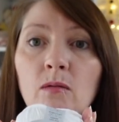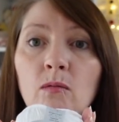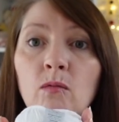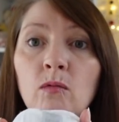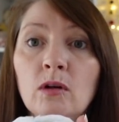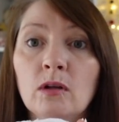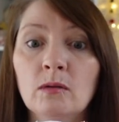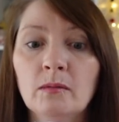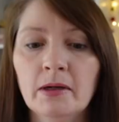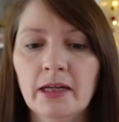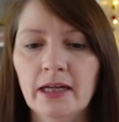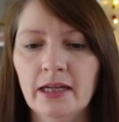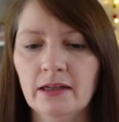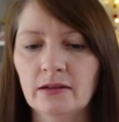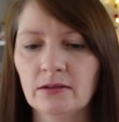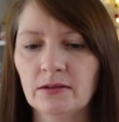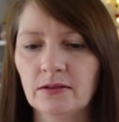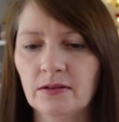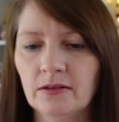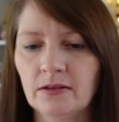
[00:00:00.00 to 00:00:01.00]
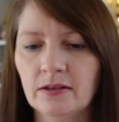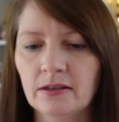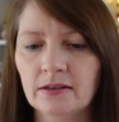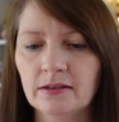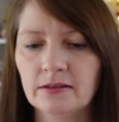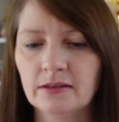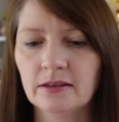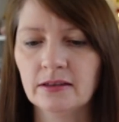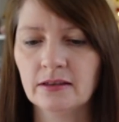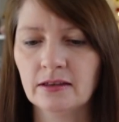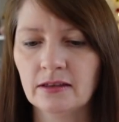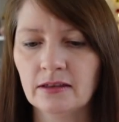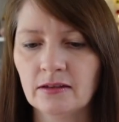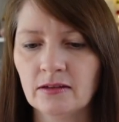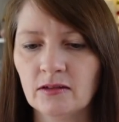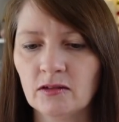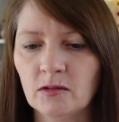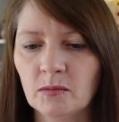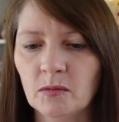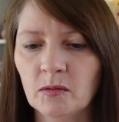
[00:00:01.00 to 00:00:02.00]
Wool Warehouse it's listed
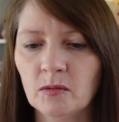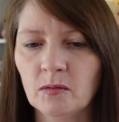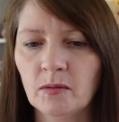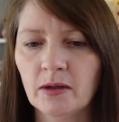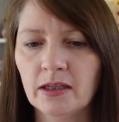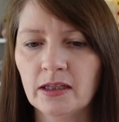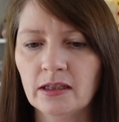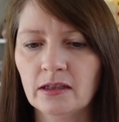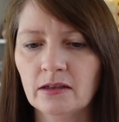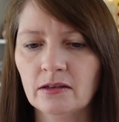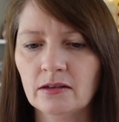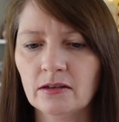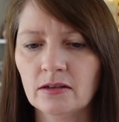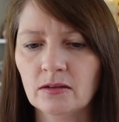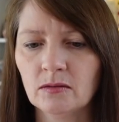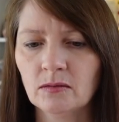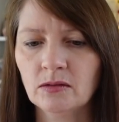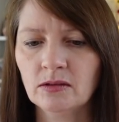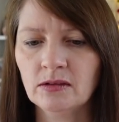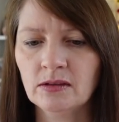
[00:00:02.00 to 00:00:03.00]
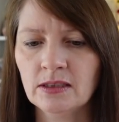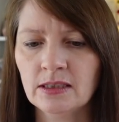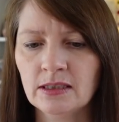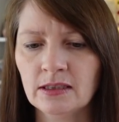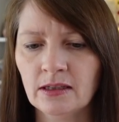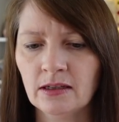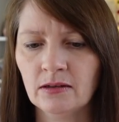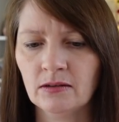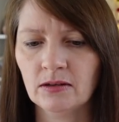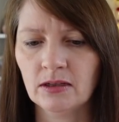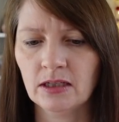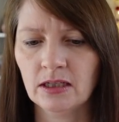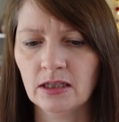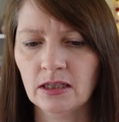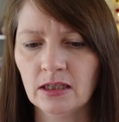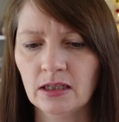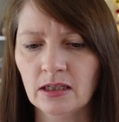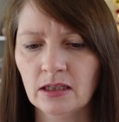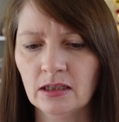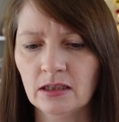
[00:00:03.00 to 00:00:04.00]
as a sport weight yarn. What does it say on
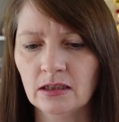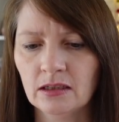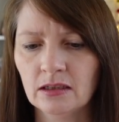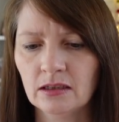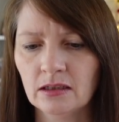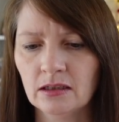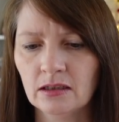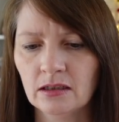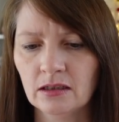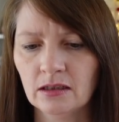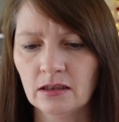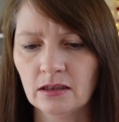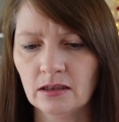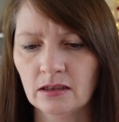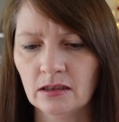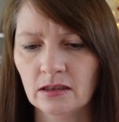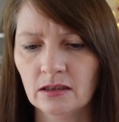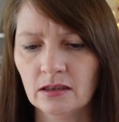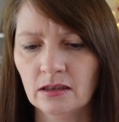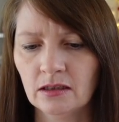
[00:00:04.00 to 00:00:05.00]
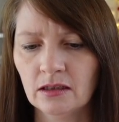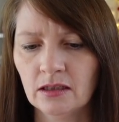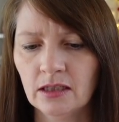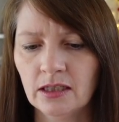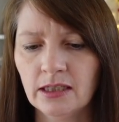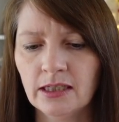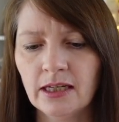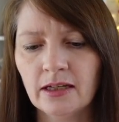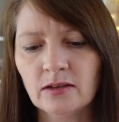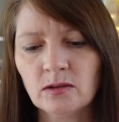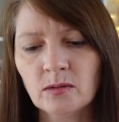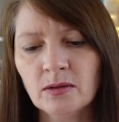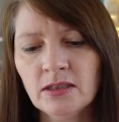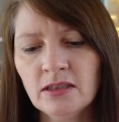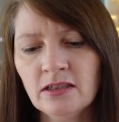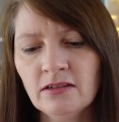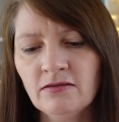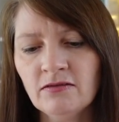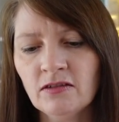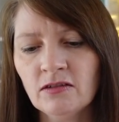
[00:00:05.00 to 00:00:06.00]
here? Yeah,
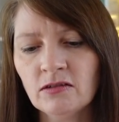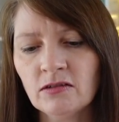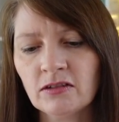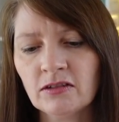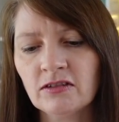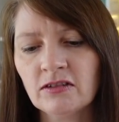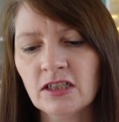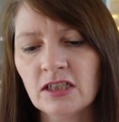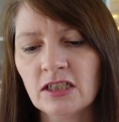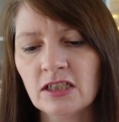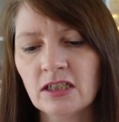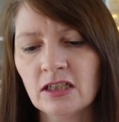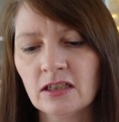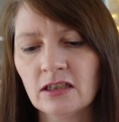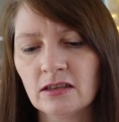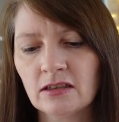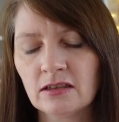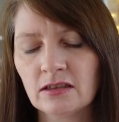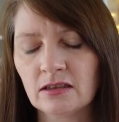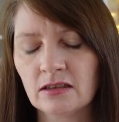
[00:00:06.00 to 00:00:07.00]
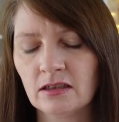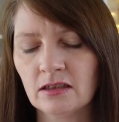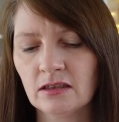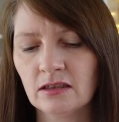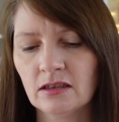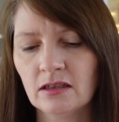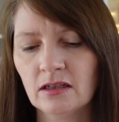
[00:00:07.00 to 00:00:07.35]
24 stitches